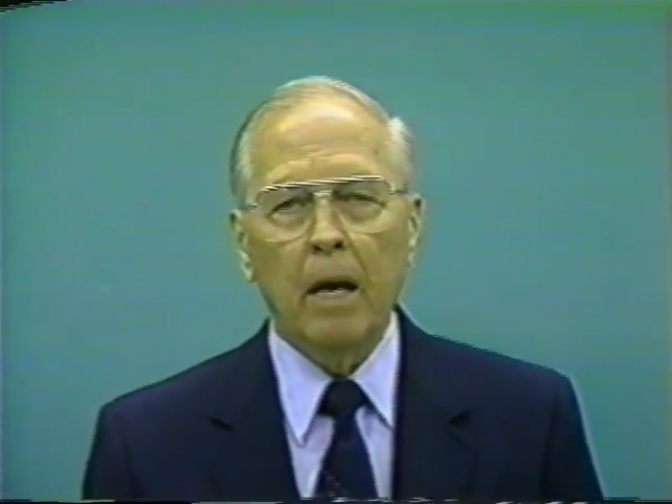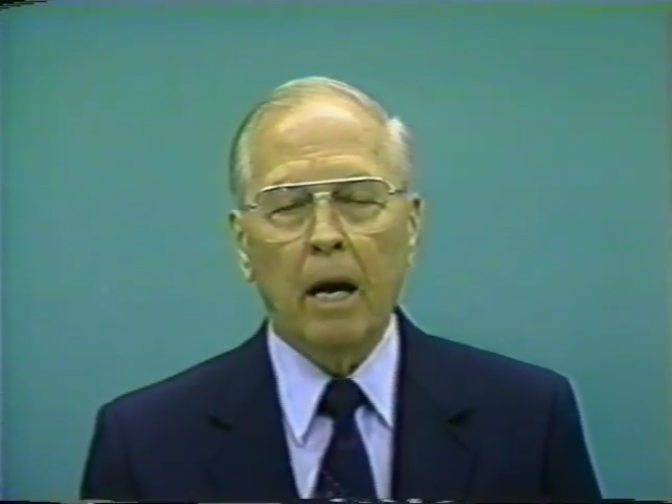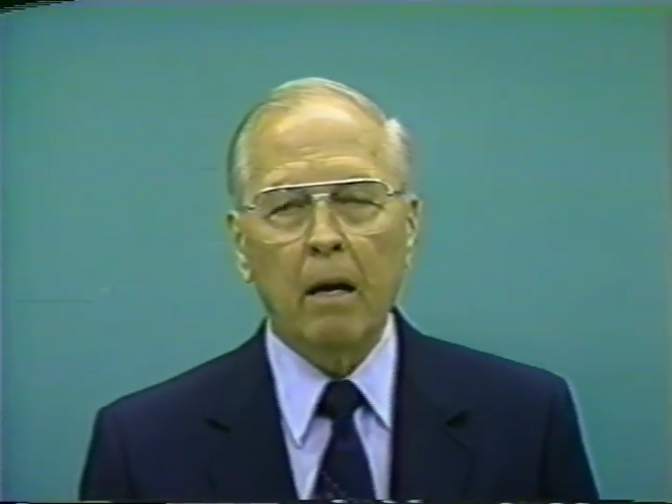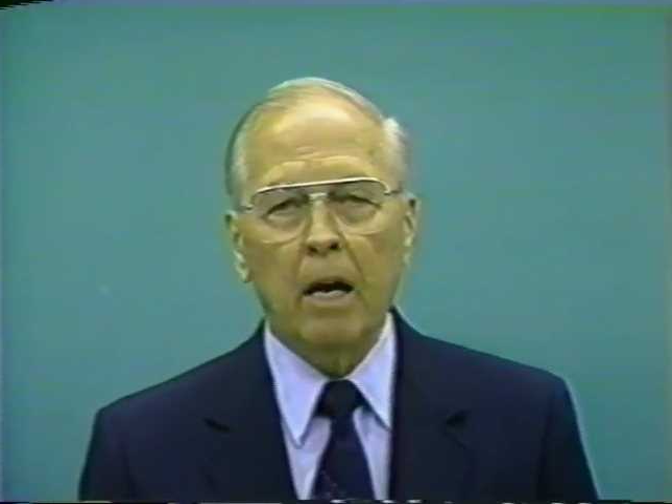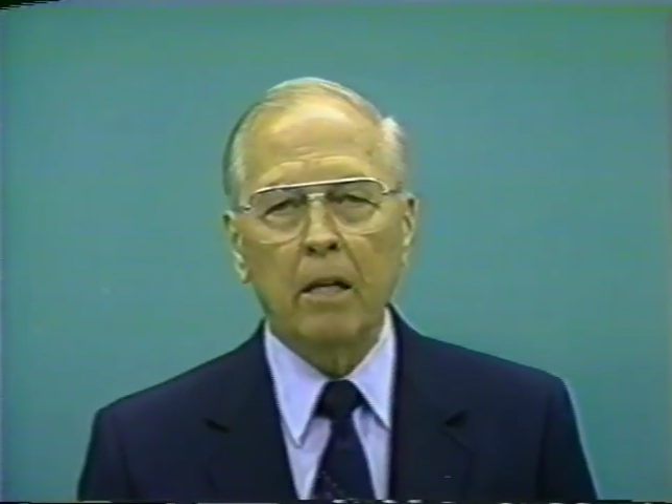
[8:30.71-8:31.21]

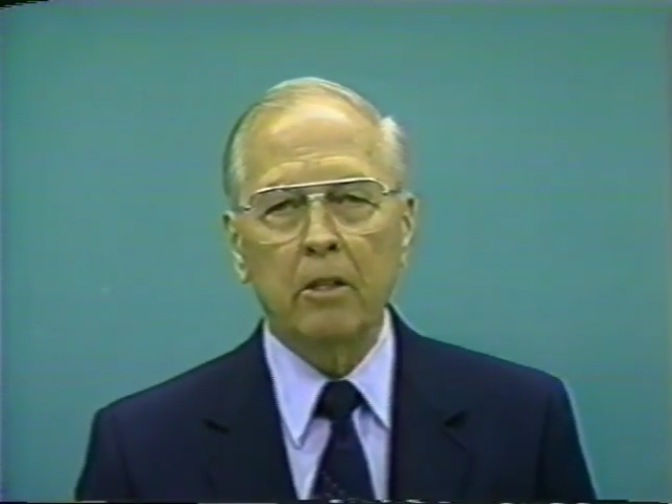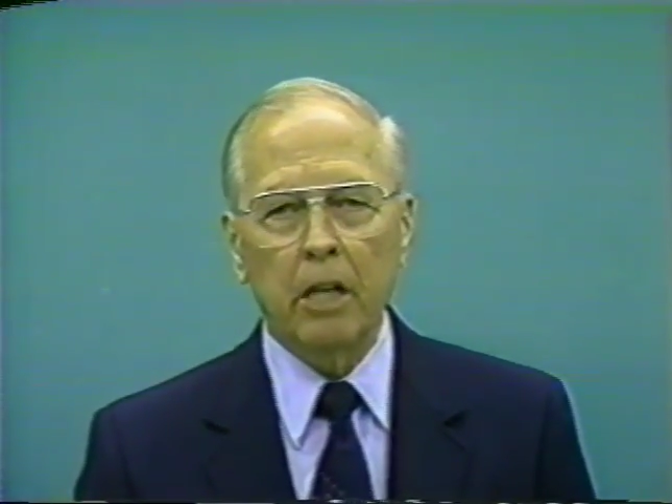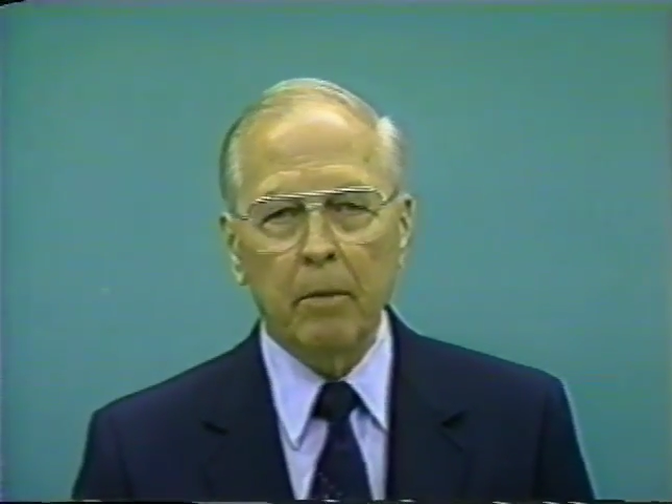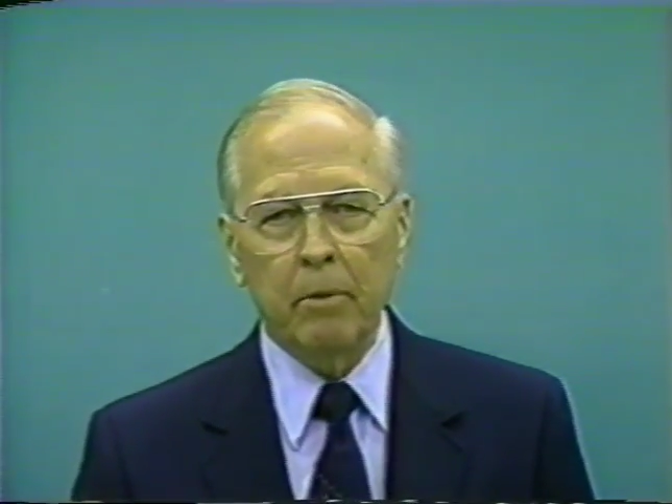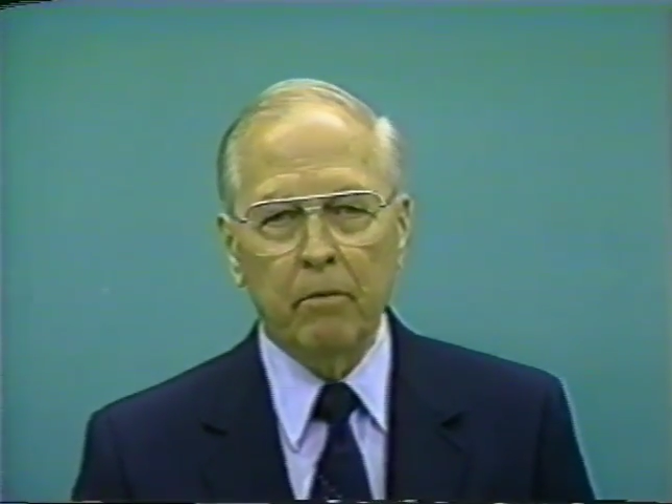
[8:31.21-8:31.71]
our
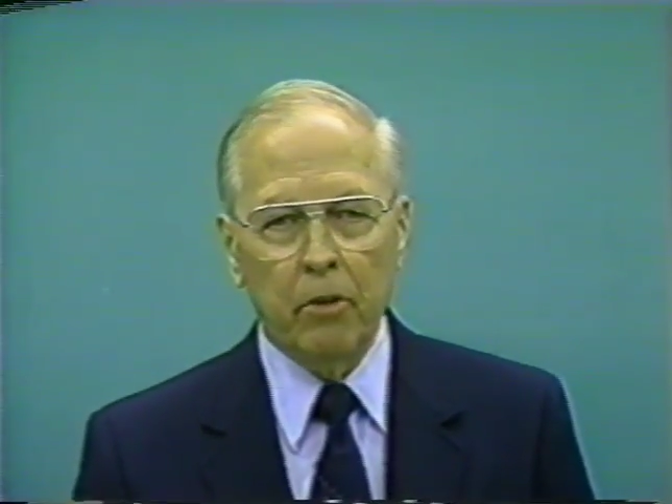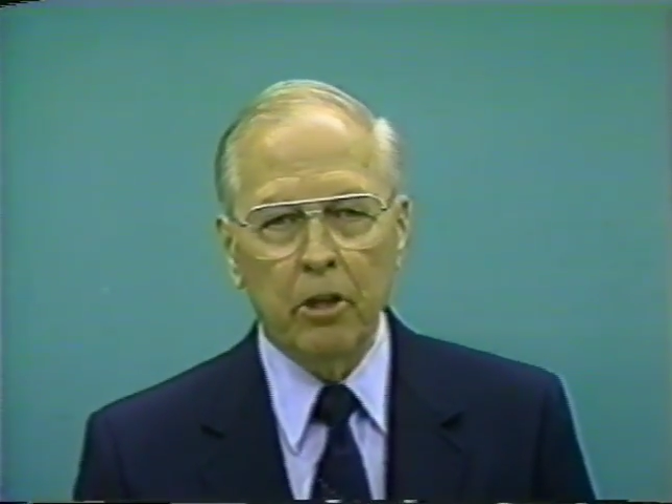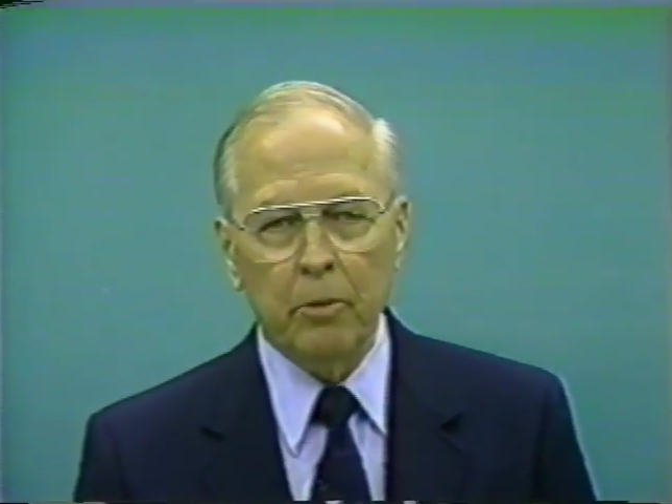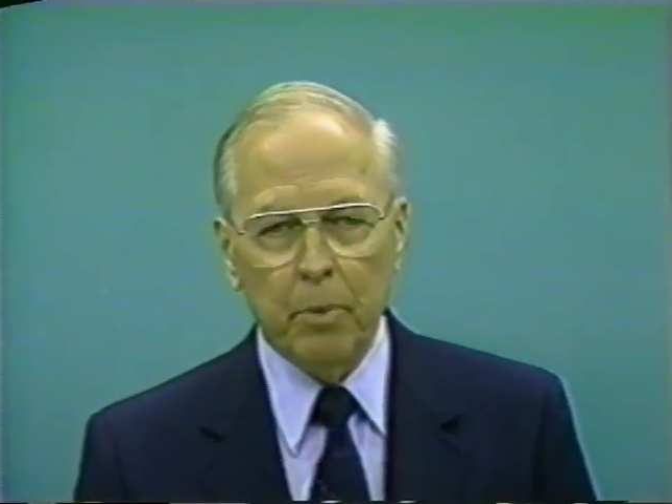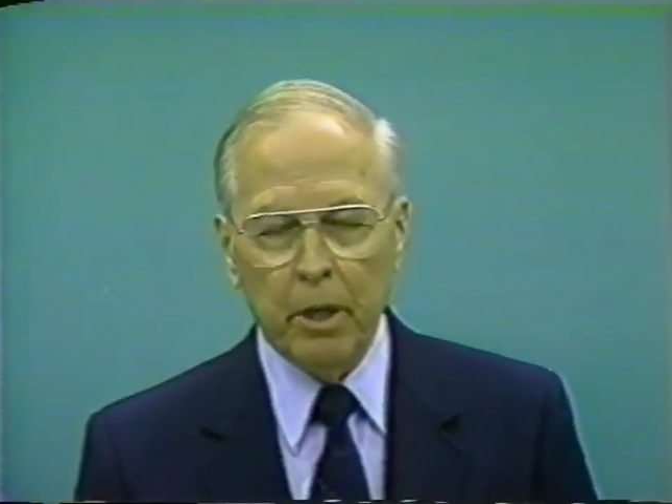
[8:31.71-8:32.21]
concept of
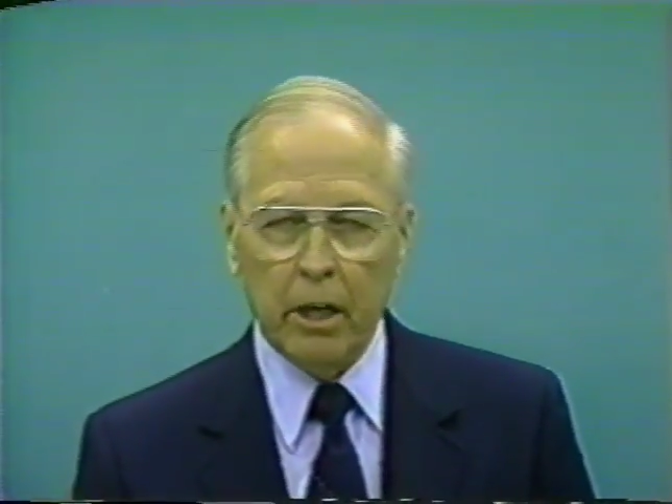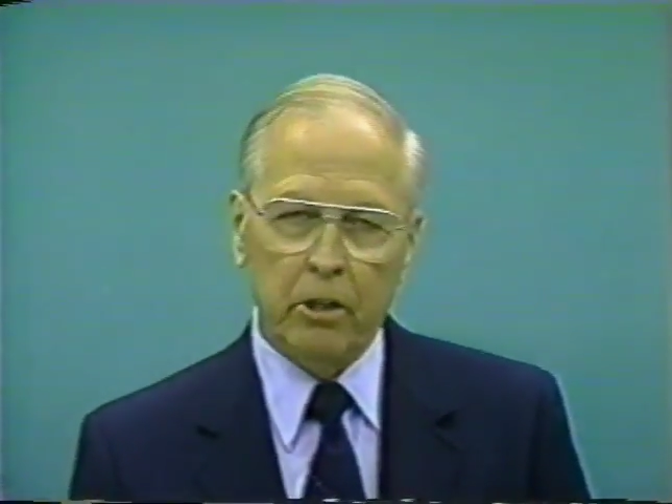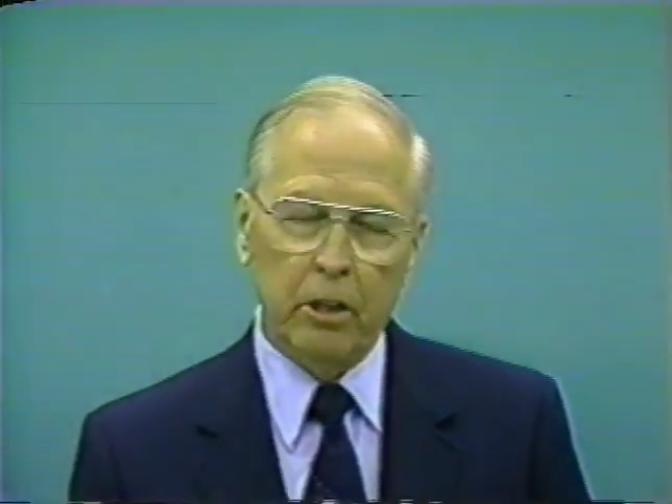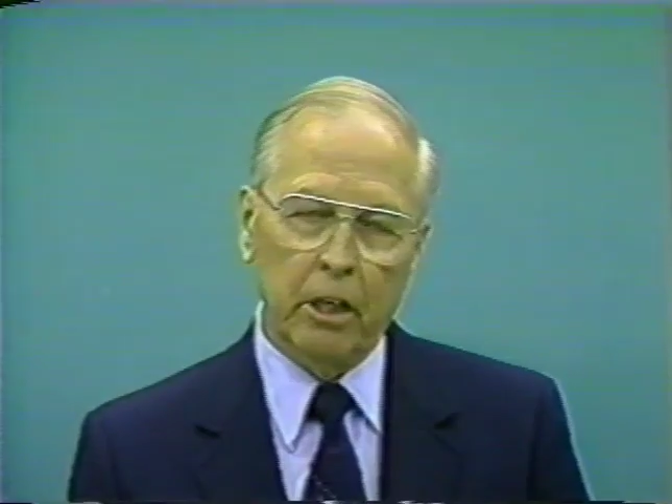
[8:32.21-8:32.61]
voice production.